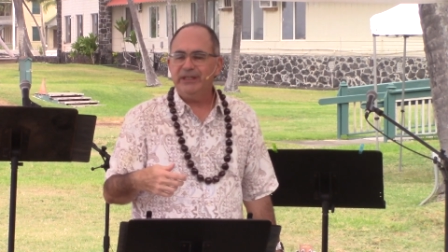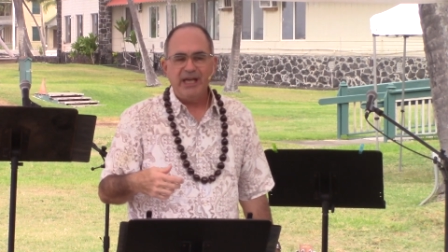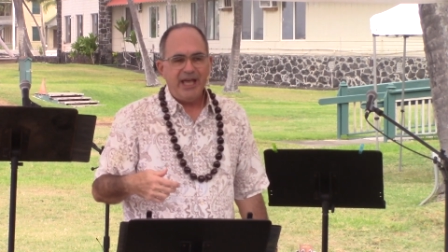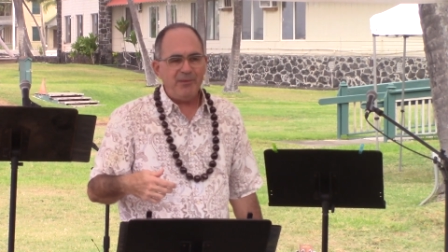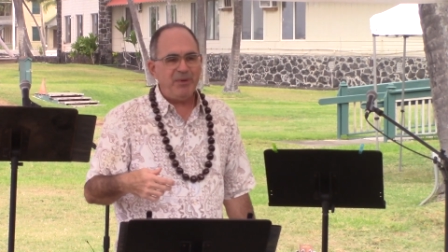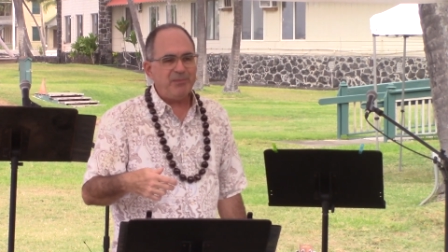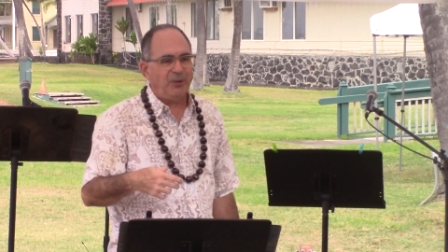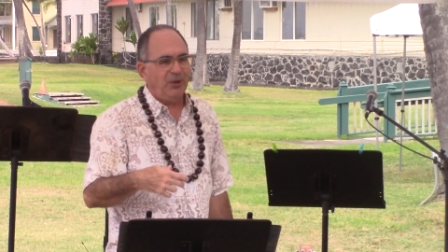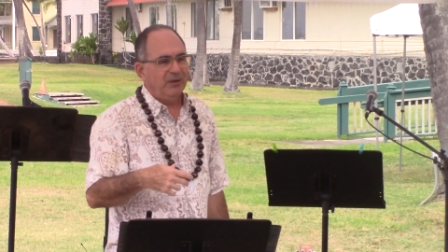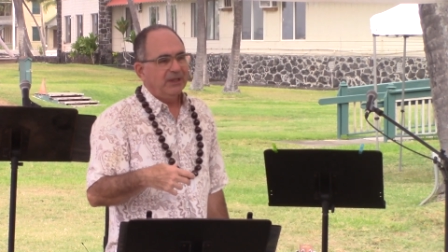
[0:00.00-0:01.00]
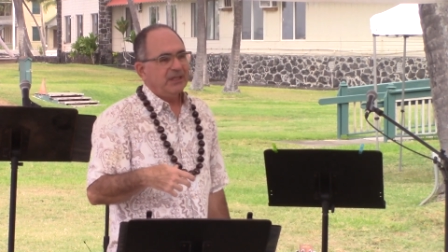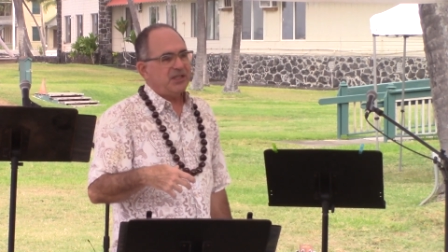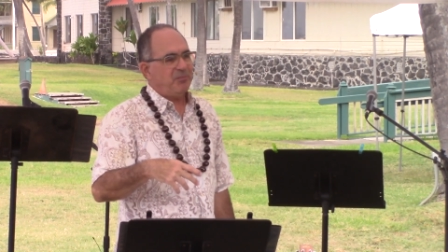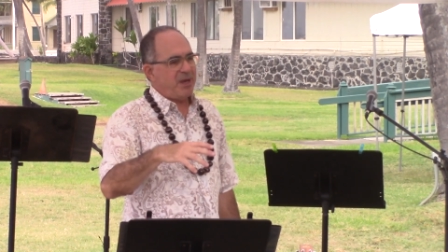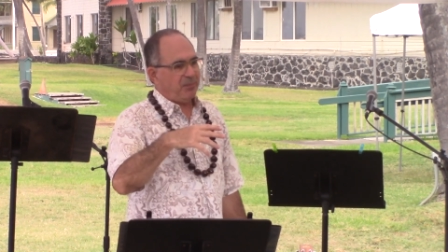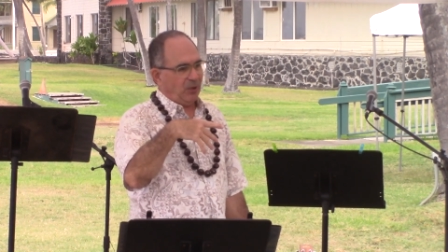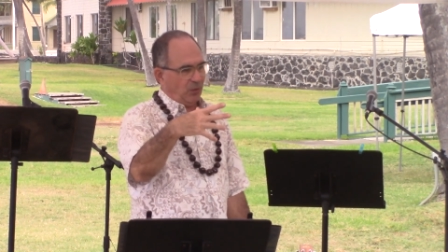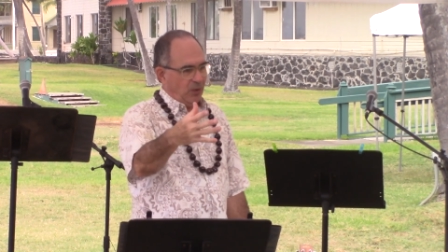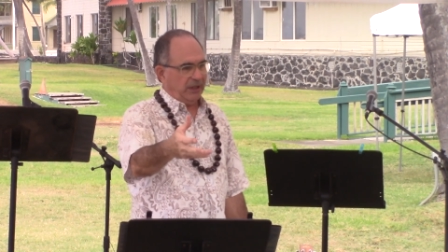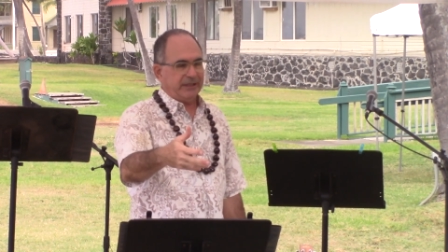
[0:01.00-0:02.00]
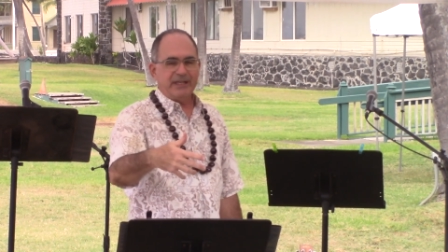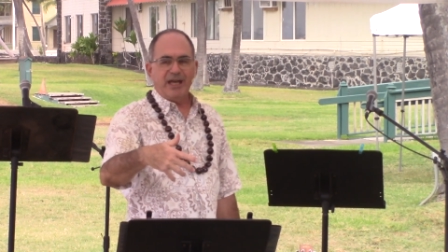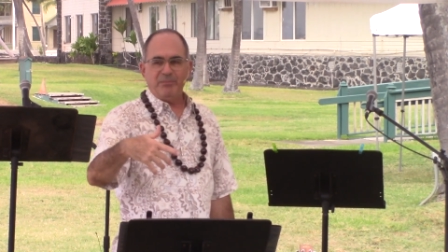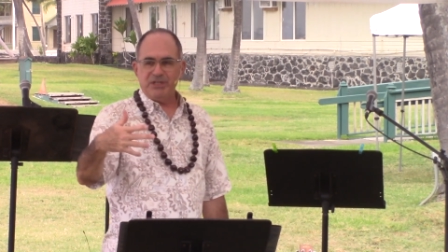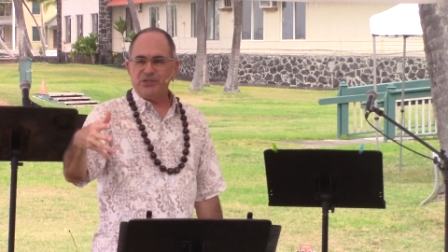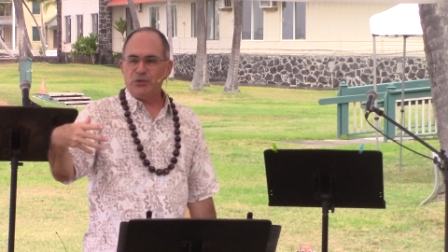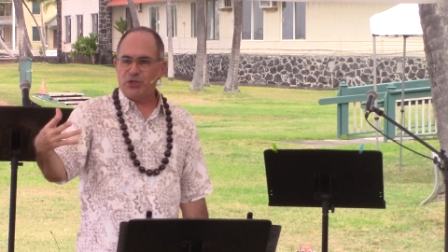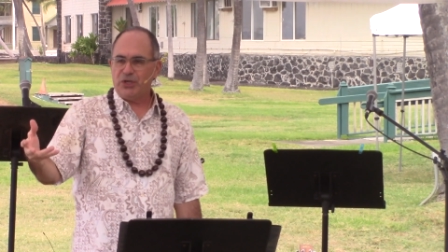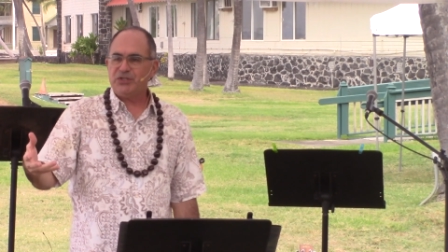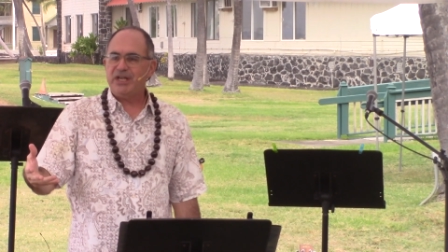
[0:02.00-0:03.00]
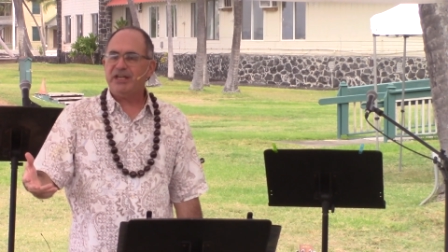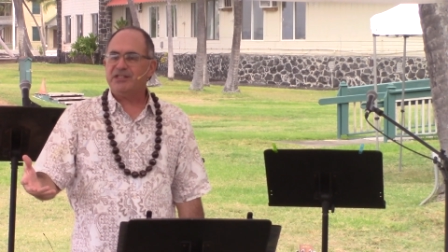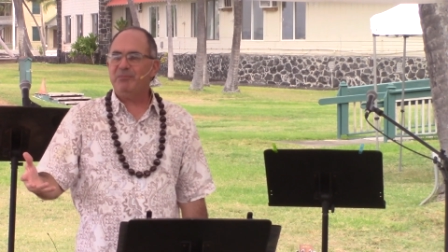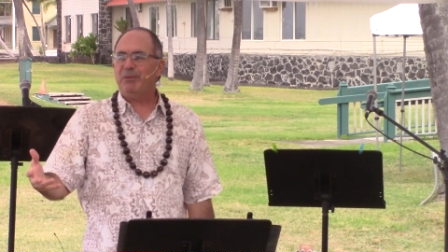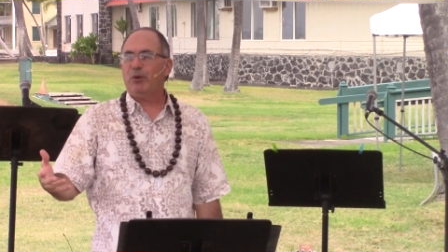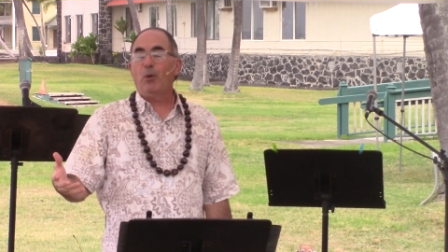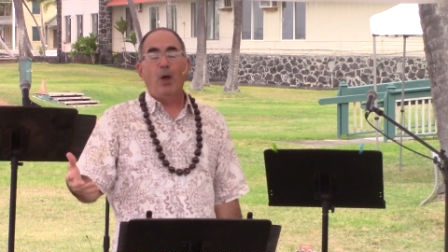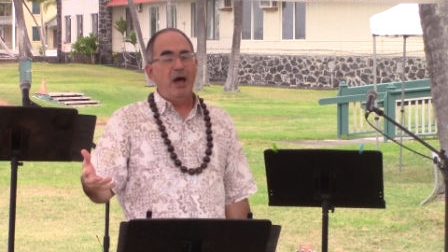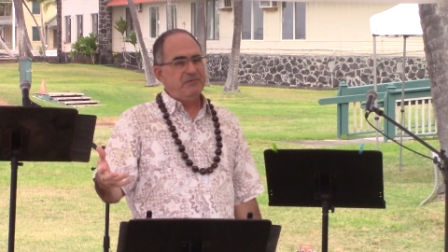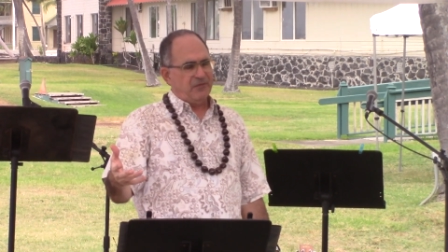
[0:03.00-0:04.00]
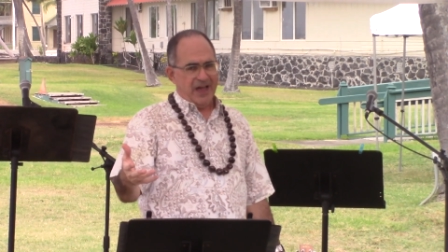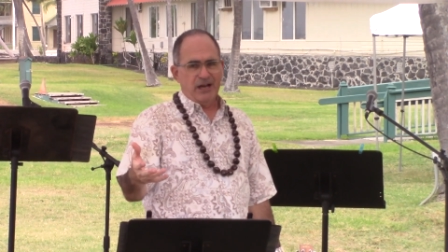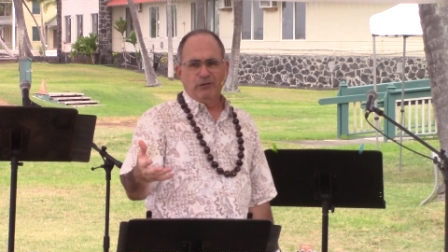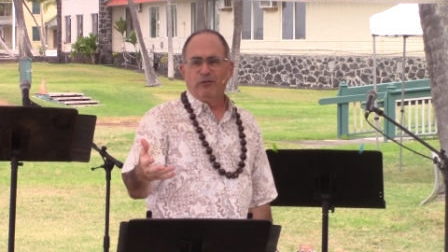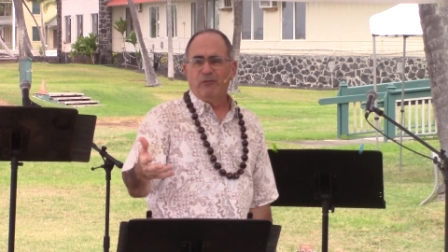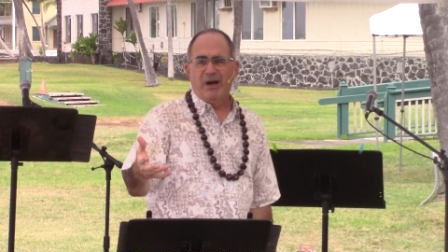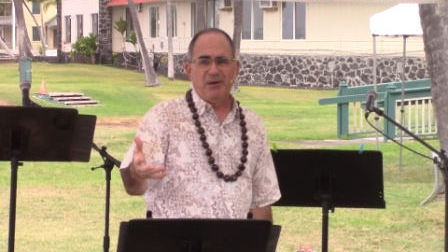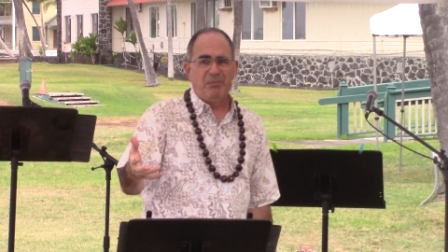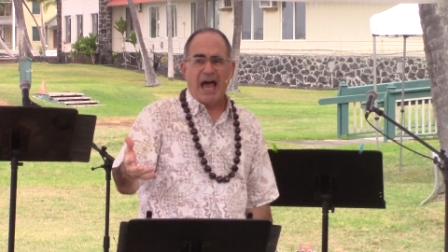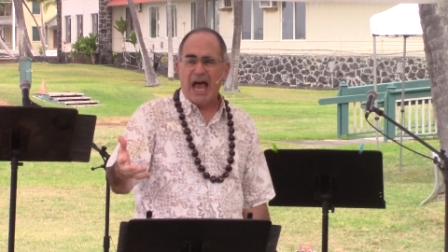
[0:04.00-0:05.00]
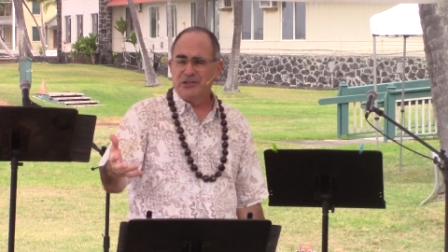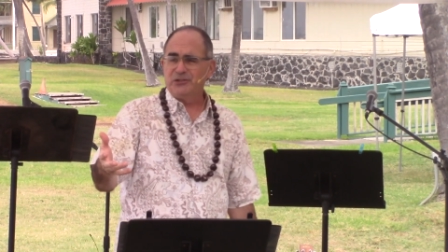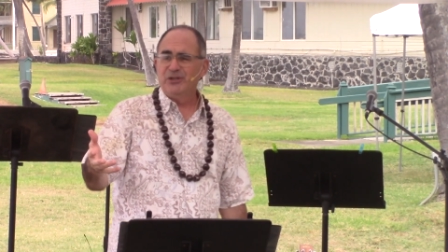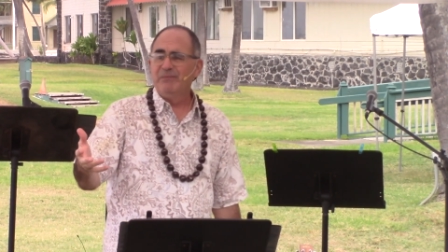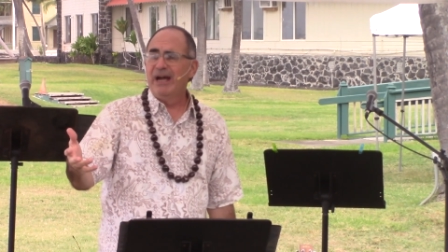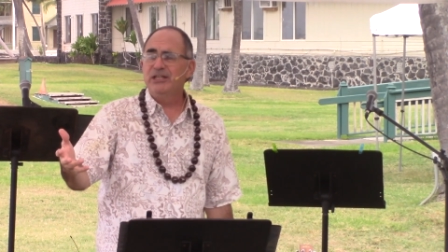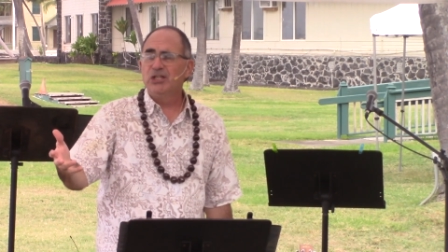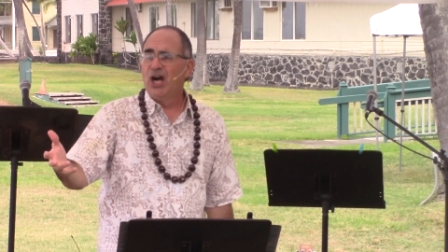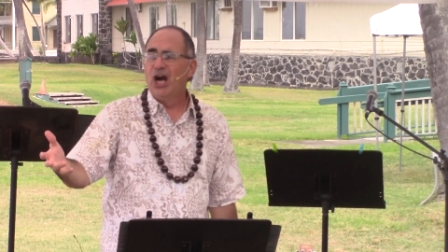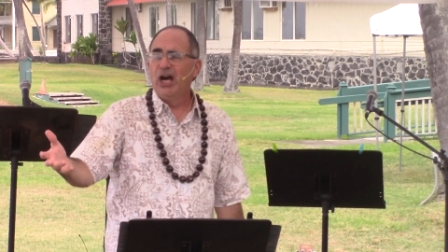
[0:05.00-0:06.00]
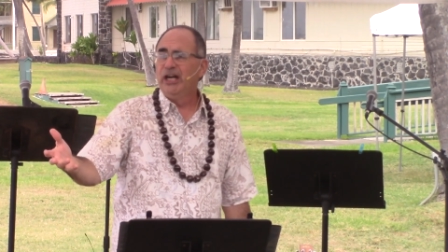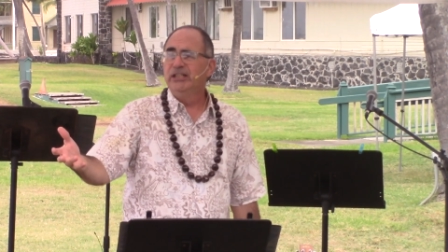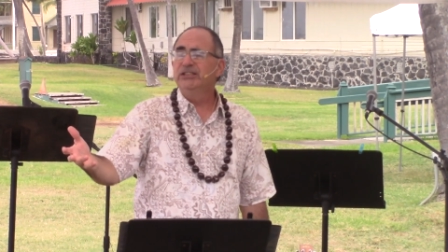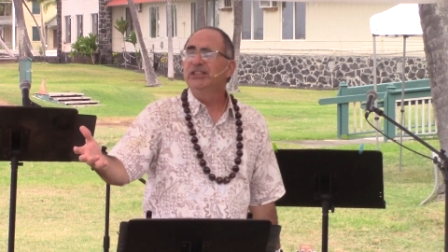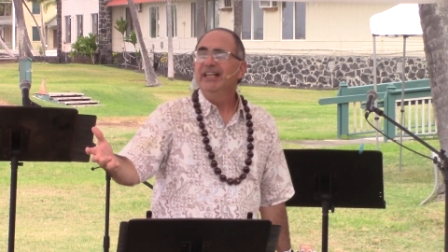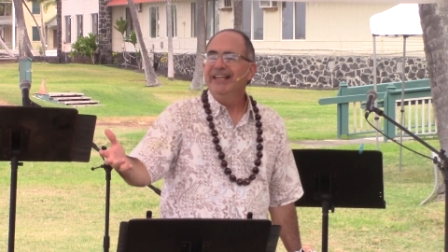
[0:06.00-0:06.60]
And, and people, some people are willing to not be so churchy because some people go, I'm thankful for my pastor and my church,